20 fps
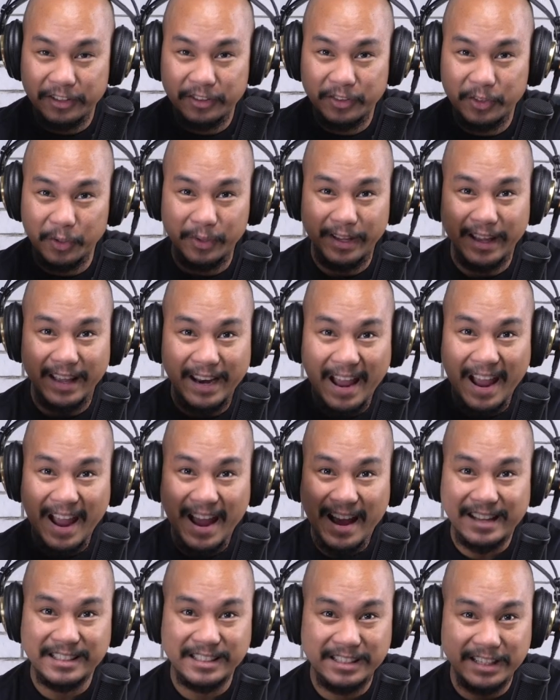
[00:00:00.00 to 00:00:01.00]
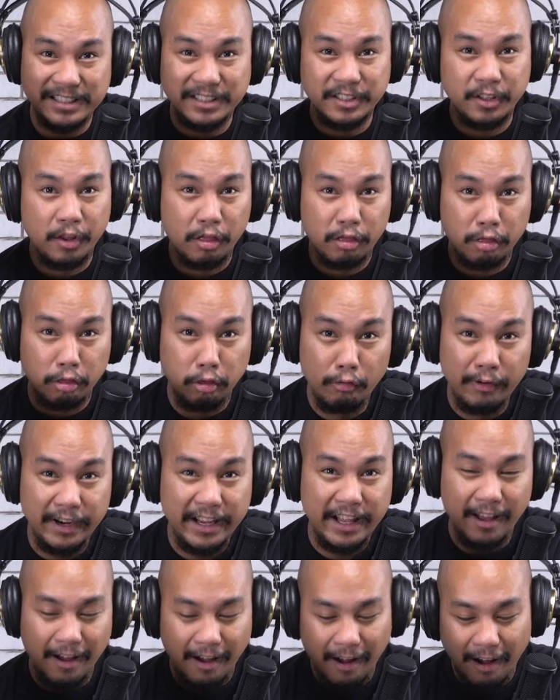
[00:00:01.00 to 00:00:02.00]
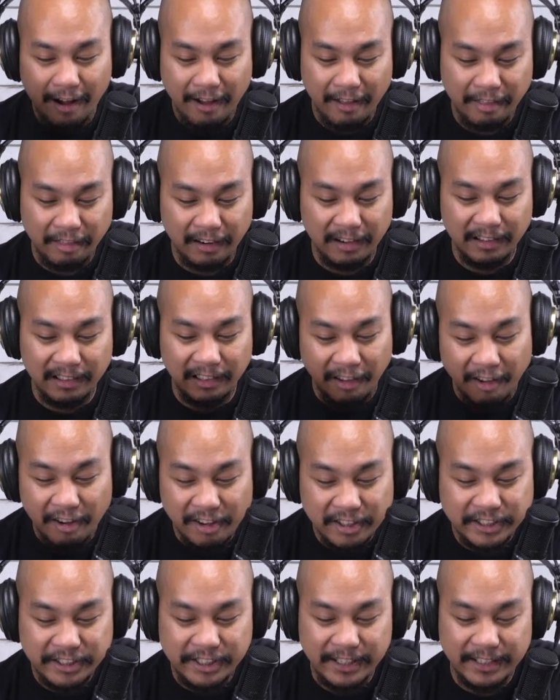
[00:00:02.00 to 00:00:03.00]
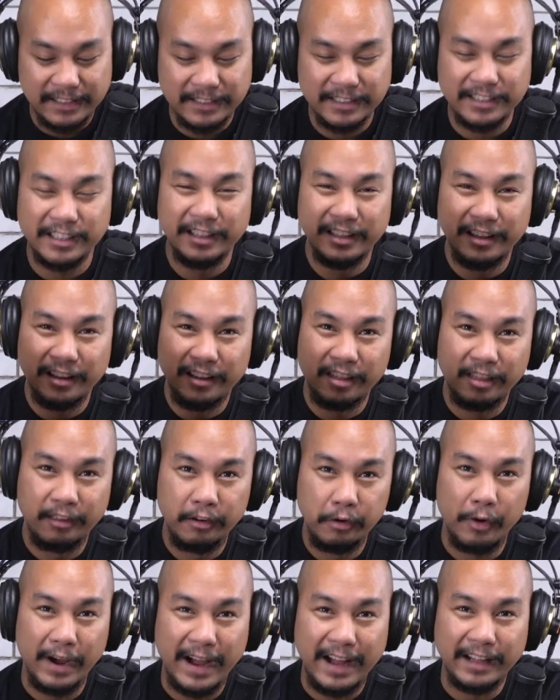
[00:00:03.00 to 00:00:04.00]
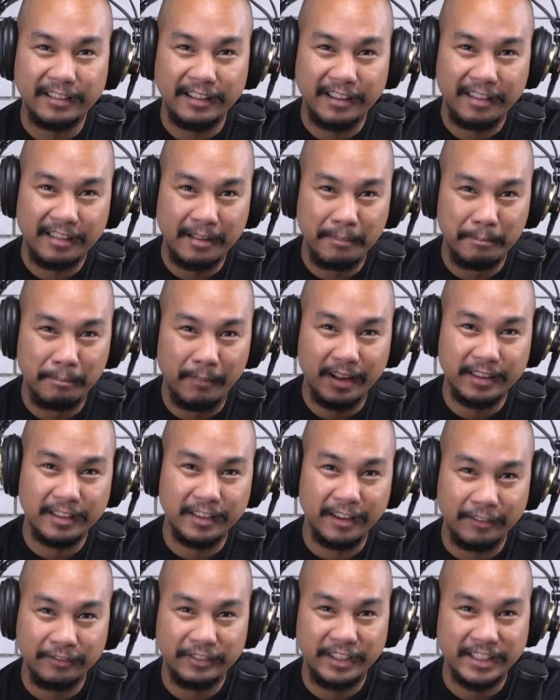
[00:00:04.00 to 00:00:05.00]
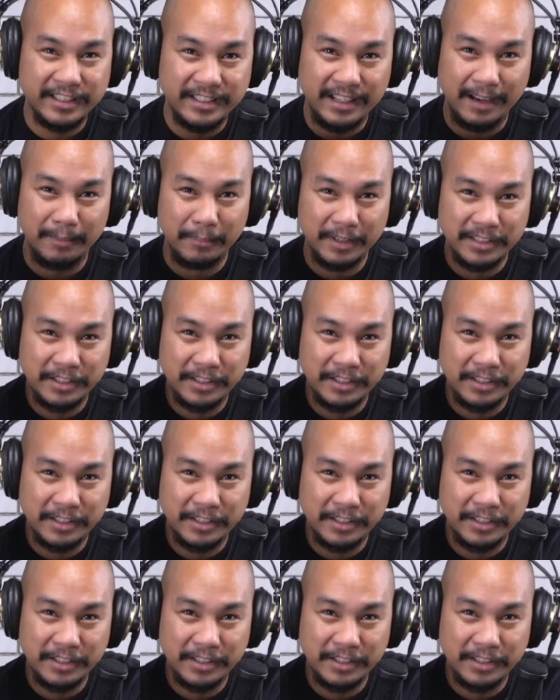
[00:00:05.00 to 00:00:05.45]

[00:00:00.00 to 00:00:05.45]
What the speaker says: do get access to 3 other launches throughout the month of December.